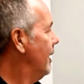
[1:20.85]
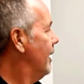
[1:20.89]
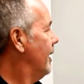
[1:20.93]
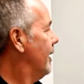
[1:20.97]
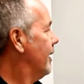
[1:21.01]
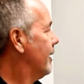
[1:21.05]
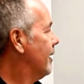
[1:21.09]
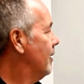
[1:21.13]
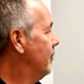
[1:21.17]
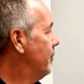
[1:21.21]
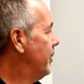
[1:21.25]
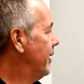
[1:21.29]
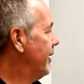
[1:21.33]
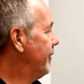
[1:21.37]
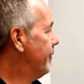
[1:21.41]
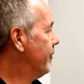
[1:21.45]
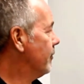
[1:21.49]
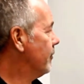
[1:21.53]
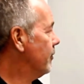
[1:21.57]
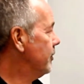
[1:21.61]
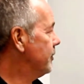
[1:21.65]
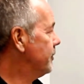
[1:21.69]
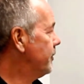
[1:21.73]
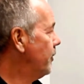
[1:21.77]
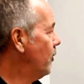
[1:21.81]
It can be
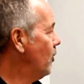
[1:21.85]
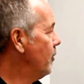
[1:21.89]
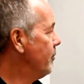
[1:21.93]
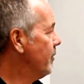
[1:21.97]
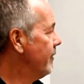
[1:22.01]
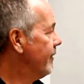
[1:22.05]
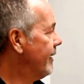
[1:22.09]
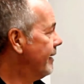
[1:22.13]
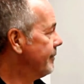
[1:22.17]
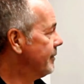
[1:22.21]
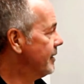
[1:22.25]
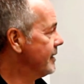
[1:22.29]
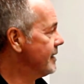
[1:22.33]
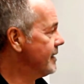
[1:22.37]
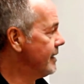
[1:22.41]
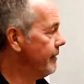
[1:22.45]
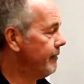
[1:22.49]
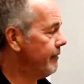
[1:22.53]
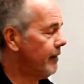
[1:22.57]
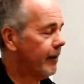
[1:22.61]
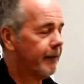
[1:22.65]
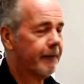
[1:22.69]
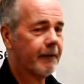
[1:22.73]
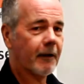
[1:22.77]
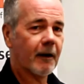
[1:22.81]
for a term of up to
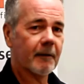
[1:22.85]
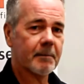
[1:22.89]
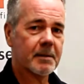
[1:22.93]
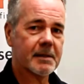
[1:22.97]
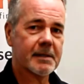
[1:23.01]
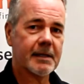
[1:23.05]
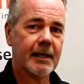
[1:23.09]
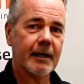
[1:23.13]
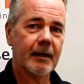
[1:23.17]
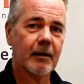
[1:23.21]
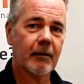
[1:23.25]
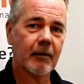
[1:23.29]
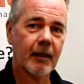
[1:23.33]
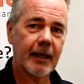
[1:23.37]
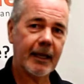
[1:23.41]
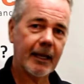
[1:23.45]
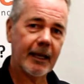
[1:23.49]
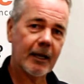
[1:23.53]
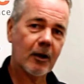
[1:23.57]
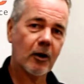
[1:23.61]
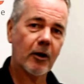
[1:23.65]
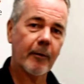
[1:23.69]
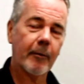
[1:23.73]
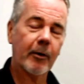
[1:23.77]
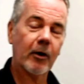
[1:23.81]
75% of the
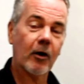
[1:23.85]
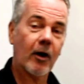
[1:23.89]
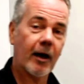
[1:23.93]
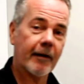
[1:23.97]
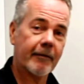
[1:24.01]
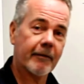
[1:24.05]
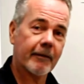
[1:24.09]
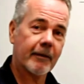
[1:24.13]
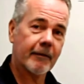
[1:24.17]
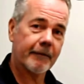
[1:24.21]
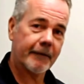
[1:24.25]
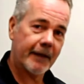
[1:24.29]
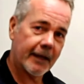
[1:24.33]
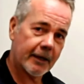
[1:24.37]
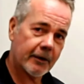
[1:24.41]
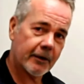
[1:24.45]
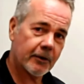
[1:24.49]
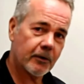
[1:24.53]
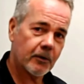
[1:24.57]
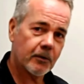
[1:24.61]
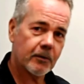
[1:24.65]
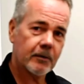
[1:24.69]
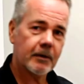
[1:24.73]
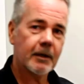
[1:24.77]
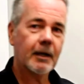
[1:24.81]
economic life of the
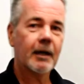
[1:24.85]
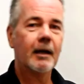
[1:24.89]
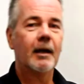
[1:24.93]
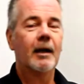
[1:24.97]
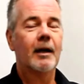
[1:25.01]
vehicle.